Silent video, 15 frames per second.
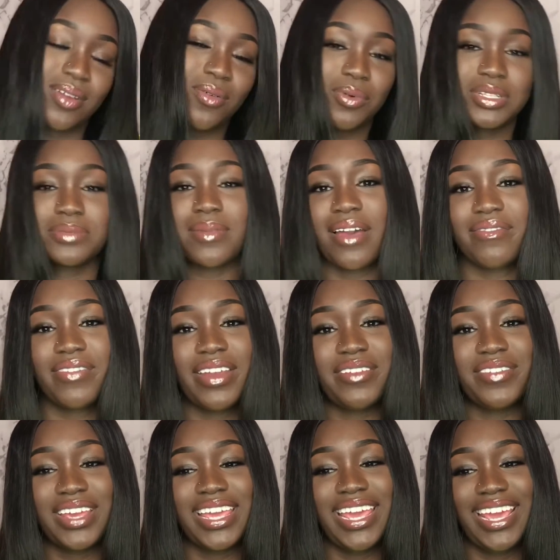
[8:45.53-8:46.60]
What's my
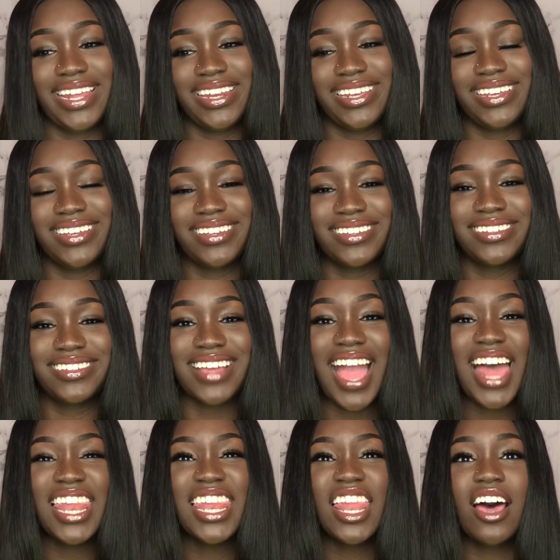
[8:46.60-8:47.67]
favorite candy?
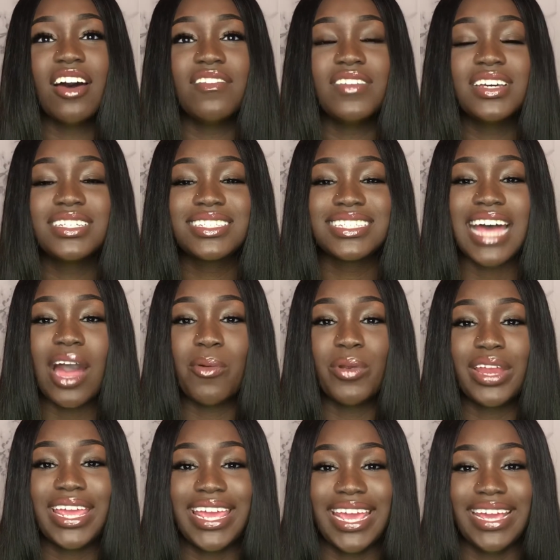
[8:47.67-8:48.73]
I love
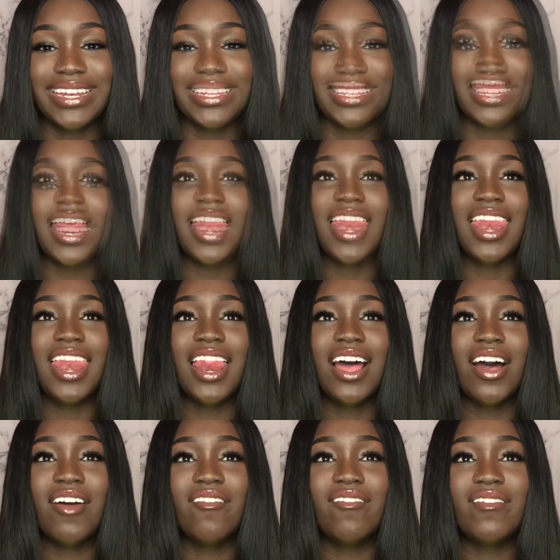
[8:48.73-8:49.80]
sour candy.
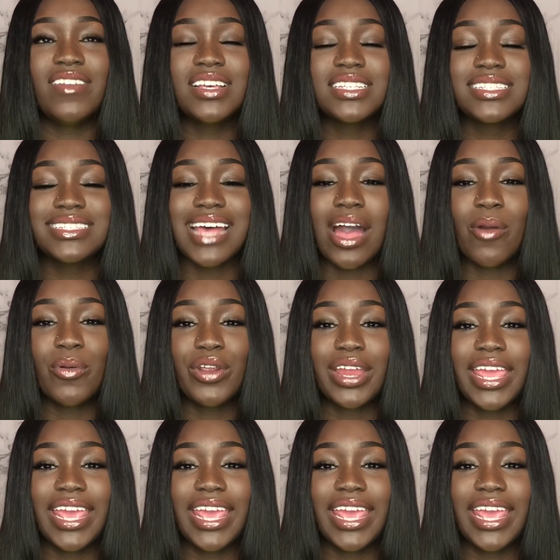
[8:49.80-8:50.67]
Love sour